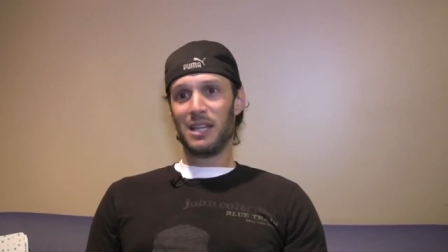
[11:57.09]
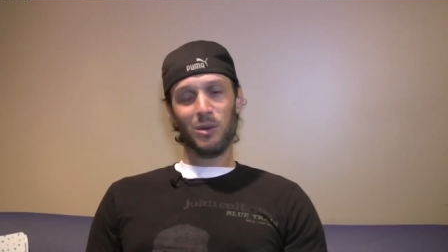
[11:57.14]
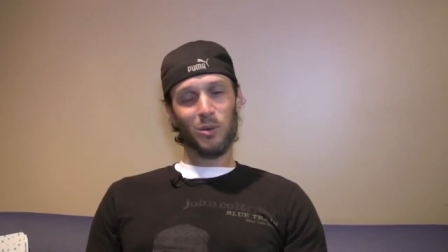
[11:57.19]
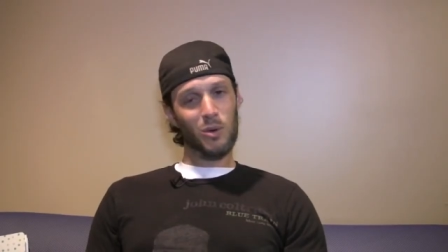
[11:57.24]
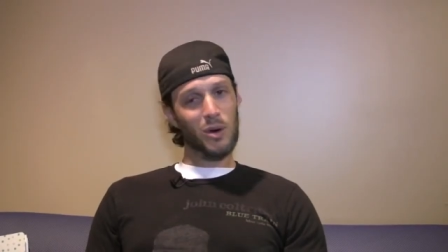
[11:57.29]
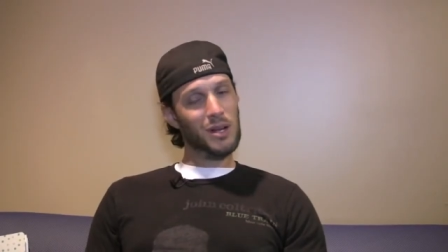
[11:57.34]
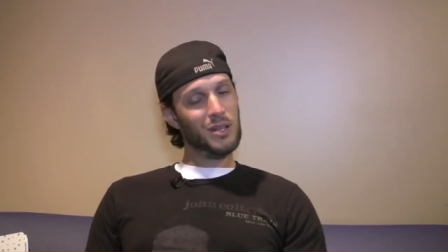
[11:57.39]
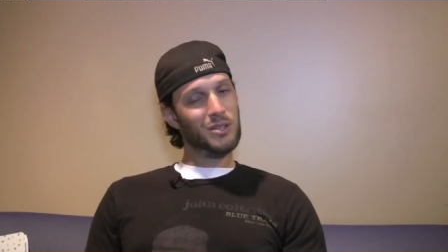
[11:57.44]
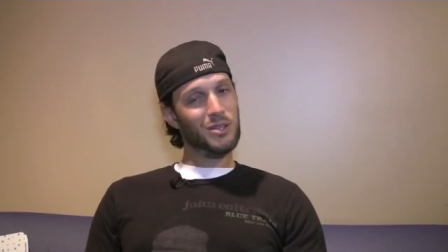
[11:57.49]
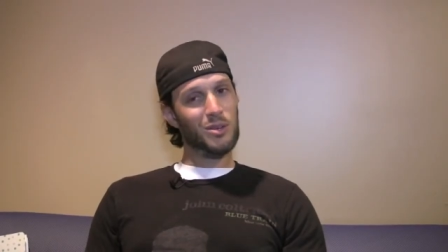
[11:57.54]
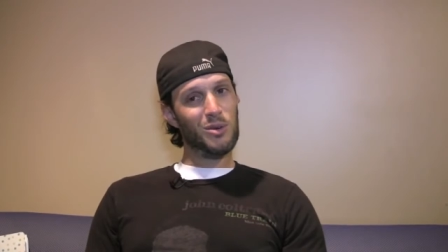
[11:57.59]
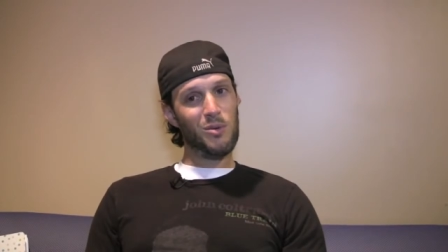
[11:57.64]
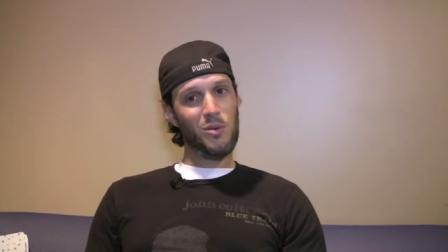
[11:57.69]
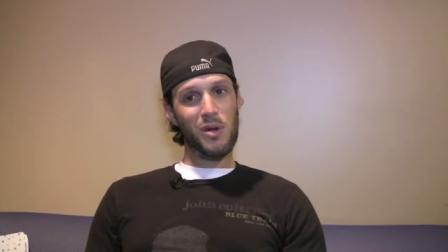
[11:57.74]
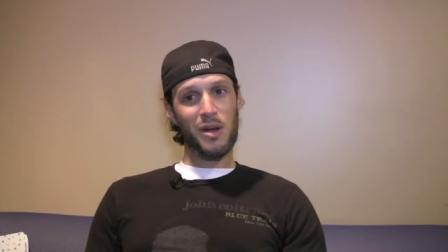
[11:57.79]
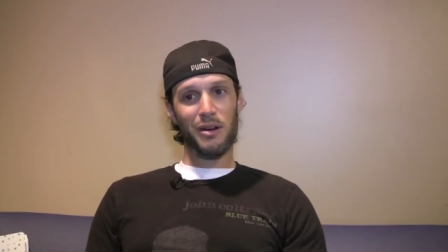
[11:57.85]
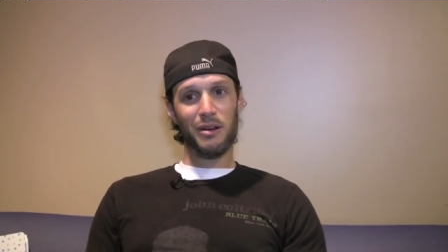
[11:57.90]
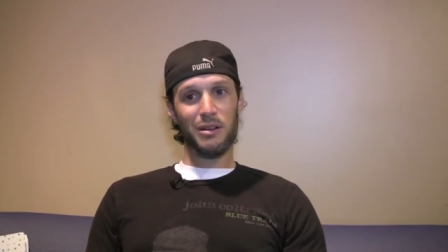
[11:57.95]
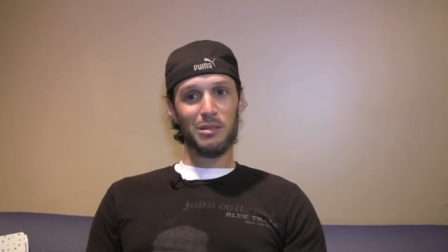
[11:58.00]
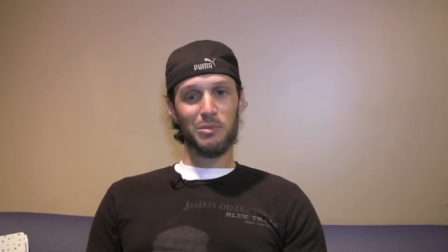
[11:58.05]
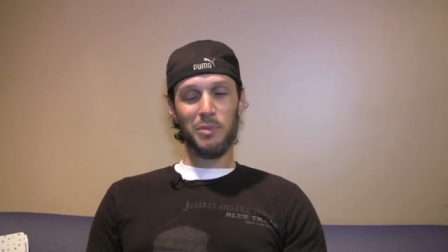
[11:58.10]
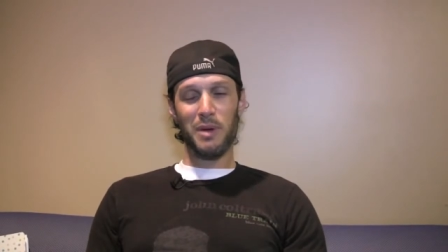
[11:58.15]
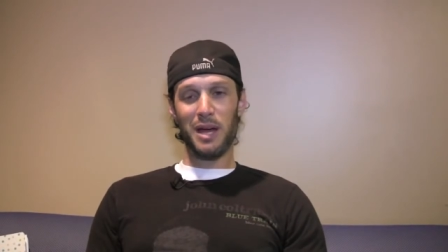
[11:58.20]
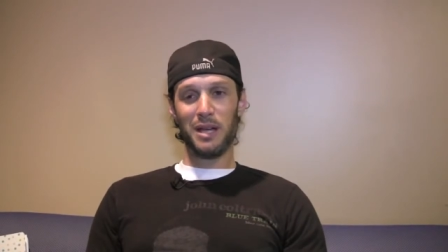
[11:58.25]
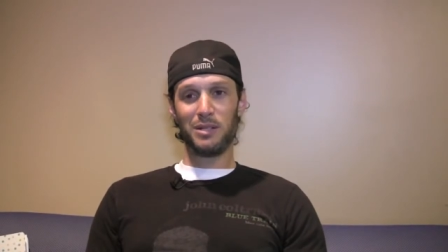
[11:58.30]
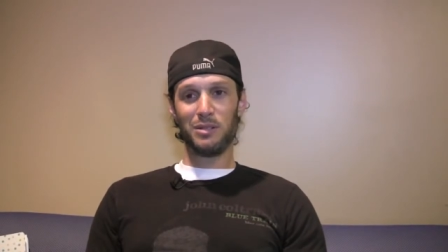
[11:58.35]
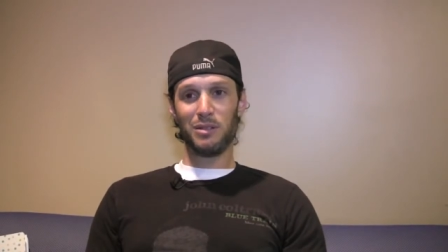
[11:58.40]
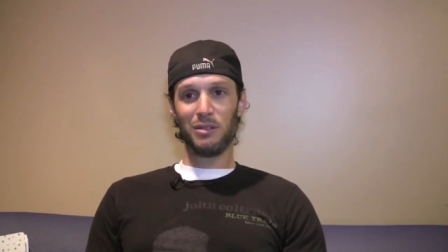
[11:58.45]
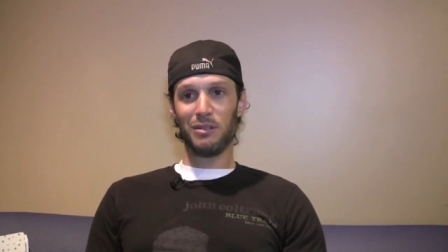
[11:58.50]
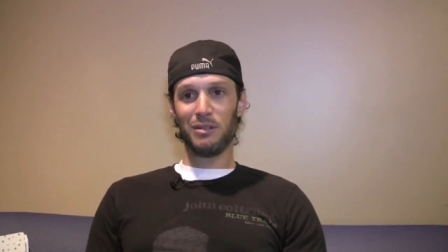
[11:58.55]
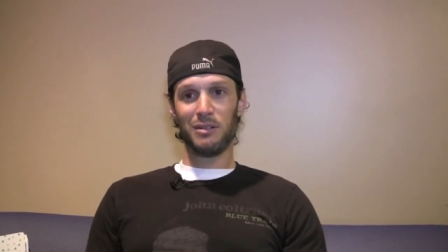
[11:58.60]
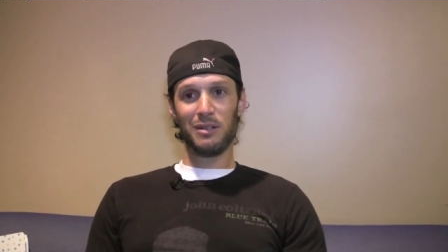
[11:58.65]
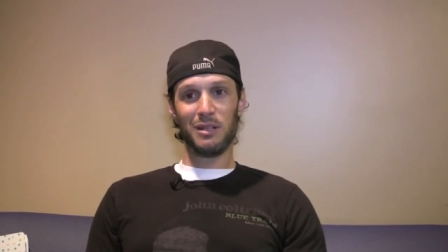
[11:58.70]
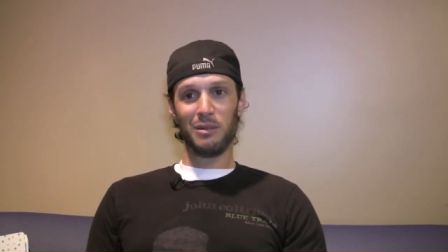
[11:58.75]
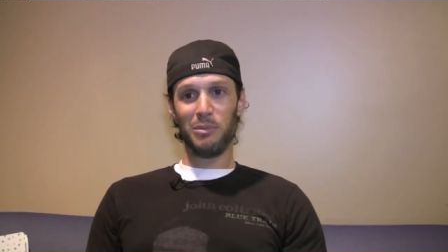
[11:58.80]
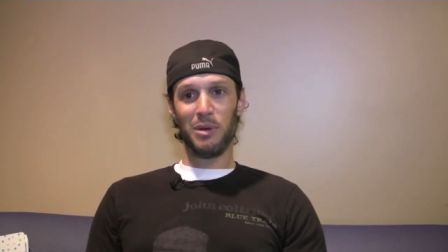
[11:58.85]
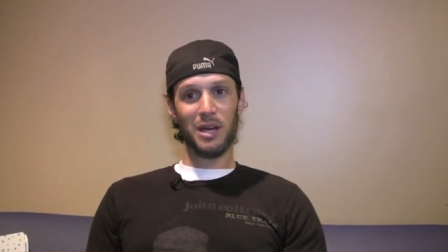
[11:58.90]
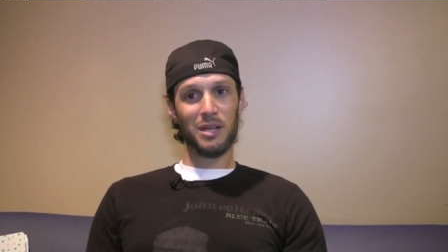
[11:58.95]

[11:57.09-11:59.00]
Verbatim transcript: The weird, two weirdest bachelor and